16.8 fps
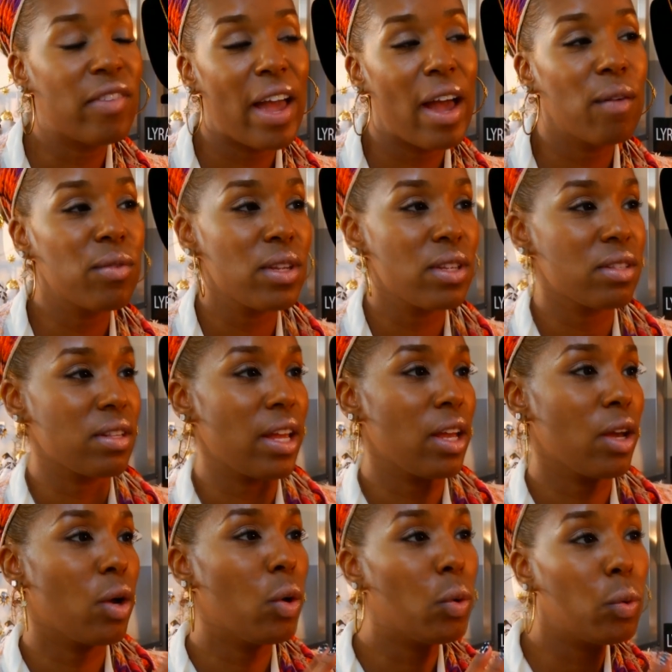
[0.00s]
found these like
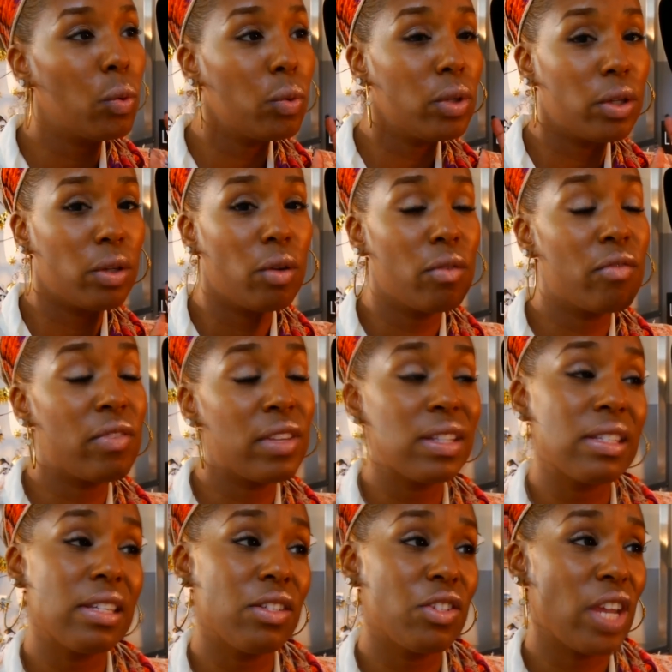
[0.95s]
cool little
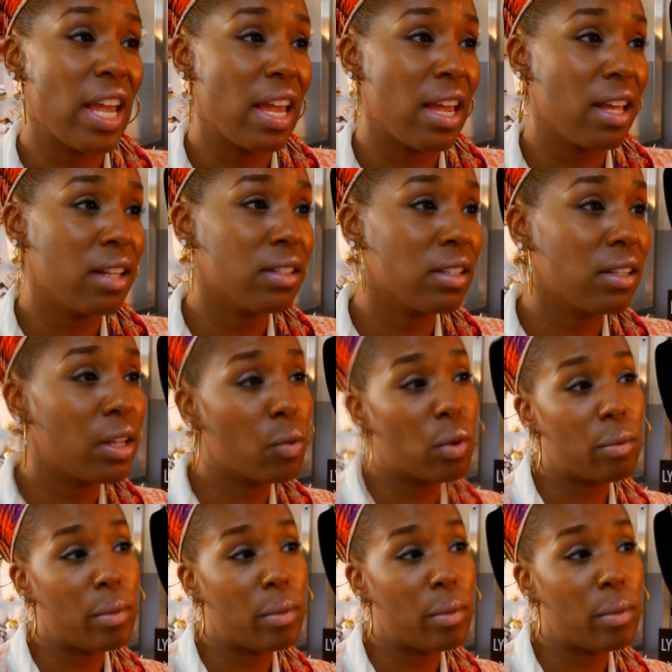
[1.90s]
vintage hands and they were